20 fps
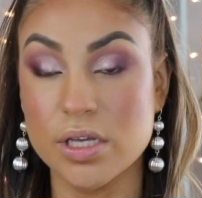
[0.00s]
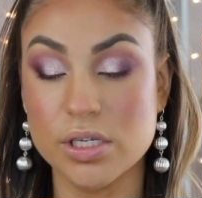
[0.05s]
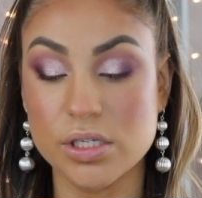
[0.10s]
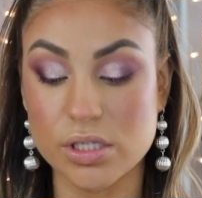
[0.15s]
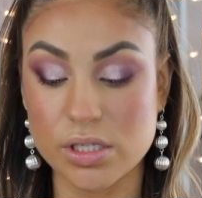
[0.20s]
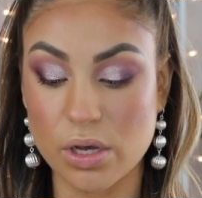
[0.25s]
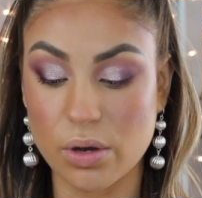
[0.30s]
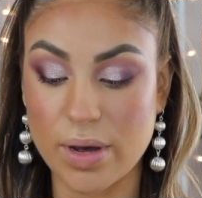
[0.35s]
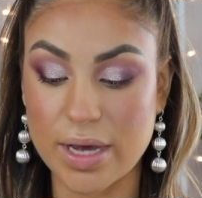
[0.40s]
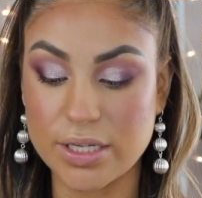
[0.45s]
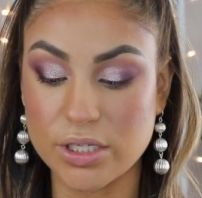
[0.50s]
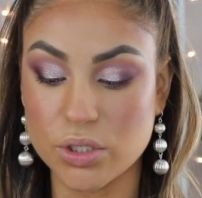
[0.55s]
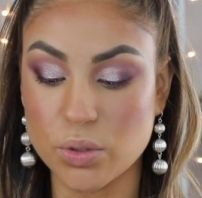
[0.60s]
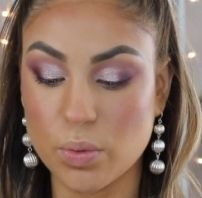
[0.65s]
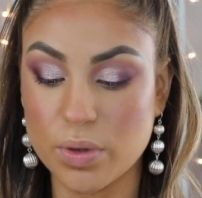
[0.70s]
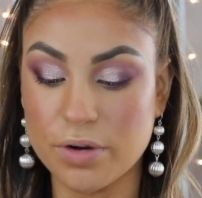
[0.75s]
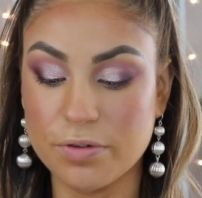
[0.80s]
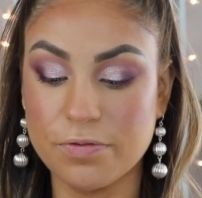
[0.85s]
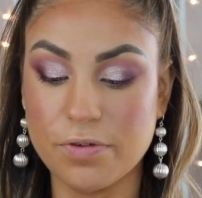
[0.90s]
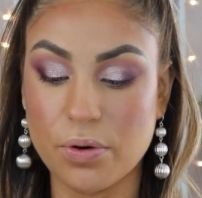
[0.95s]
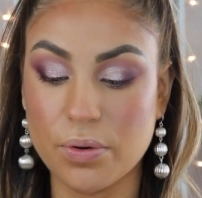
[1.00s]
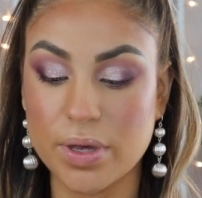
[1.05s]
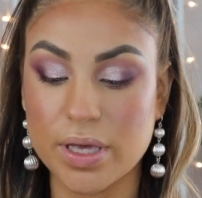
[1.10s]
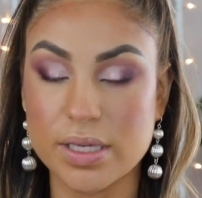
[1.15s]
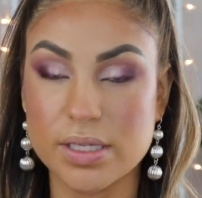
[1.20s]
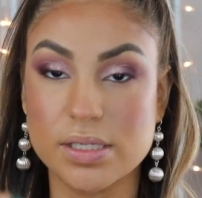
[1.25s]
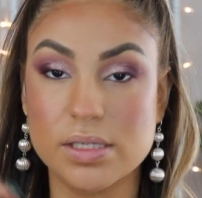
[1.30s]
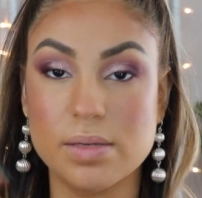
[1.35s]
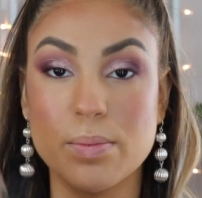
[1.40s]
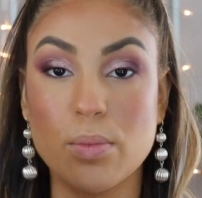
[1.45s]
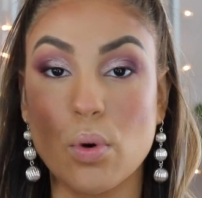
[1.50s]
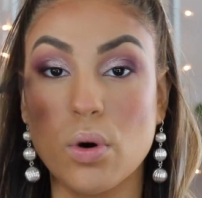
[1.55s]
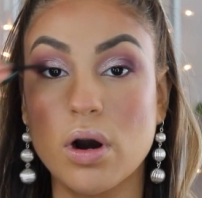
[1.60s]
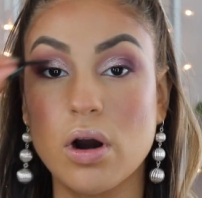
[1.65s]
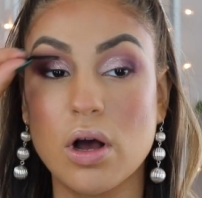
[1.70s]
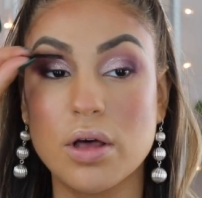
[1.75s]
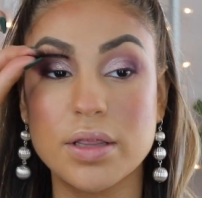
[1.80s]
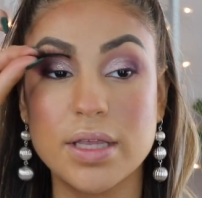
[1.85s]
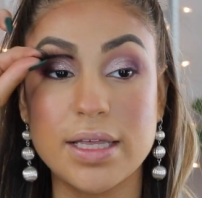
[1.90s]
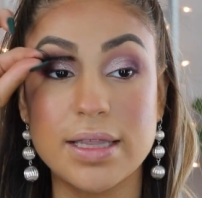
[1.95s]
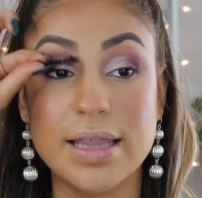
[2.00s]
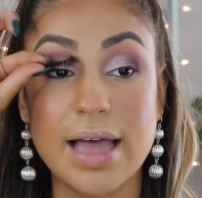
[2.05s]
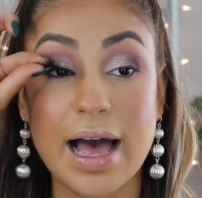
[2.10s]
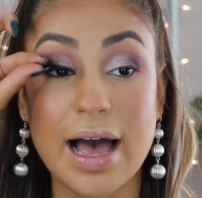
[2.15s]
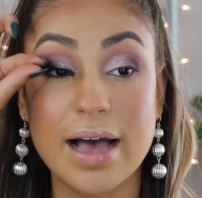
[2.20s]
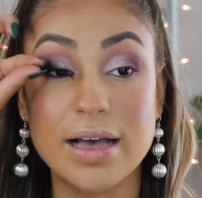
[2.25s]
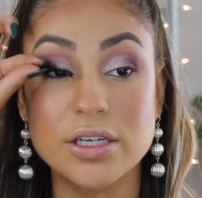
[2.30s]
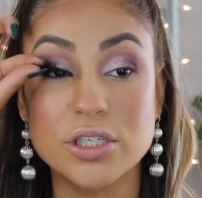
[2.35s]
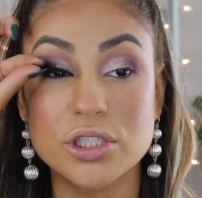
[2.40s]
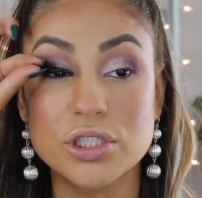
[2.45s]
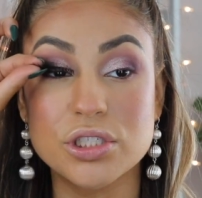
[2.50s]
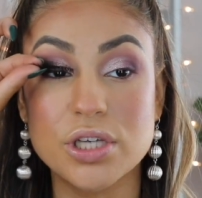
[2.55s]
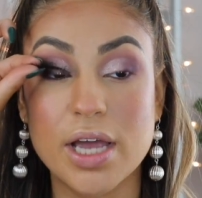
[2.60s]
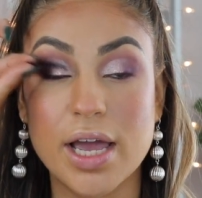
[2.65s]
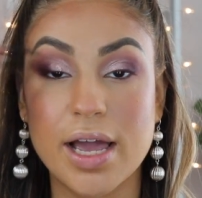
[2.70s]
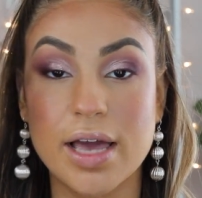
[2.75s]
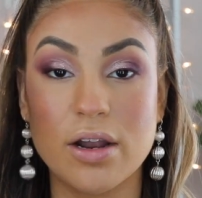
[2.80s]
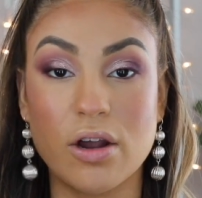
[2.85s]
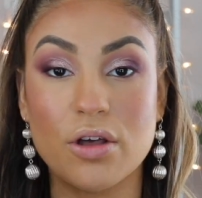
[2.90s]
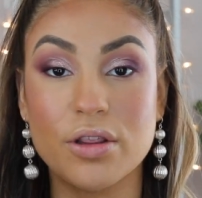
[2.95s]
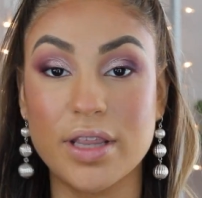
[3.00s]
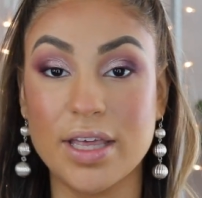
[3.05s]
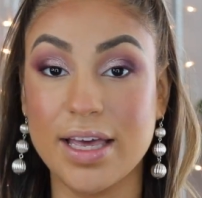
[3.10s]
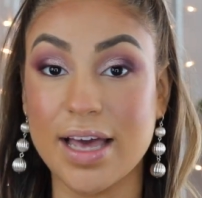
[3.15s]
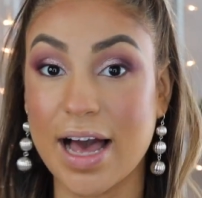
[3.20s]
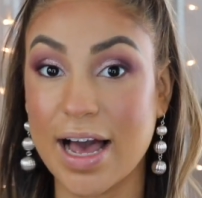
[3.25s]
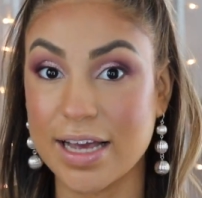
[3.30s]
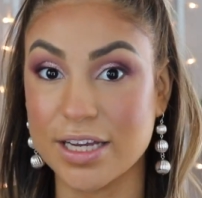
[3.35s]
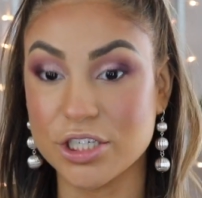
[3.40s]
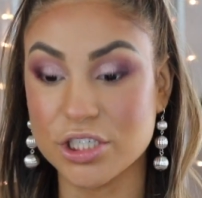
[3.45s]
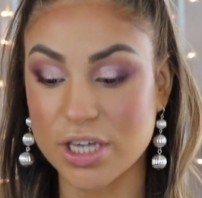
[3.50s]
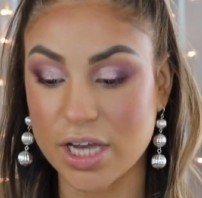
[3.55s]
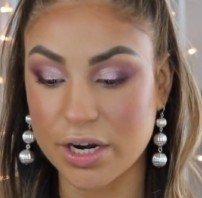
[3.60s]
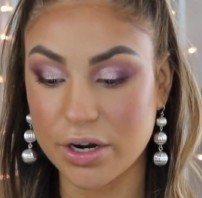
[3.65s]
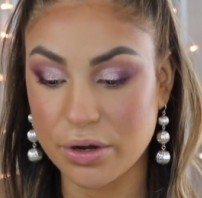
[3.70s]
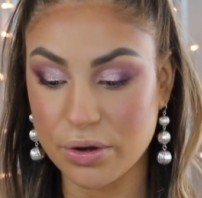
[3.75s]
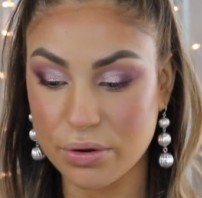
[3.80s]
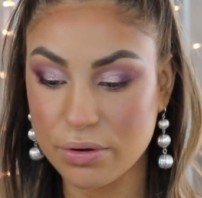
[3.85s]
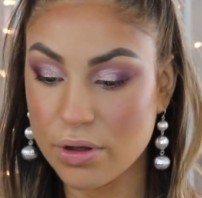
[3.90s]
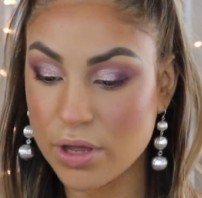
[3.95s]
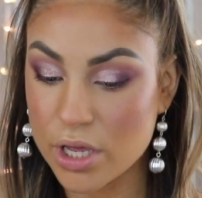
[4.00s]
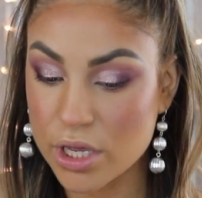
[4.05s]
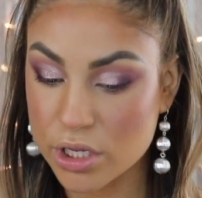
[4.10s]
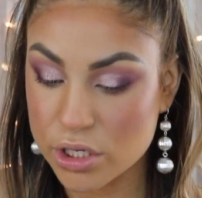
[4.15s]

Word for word: So I do want to focus more on the lash and on the eyeshadow.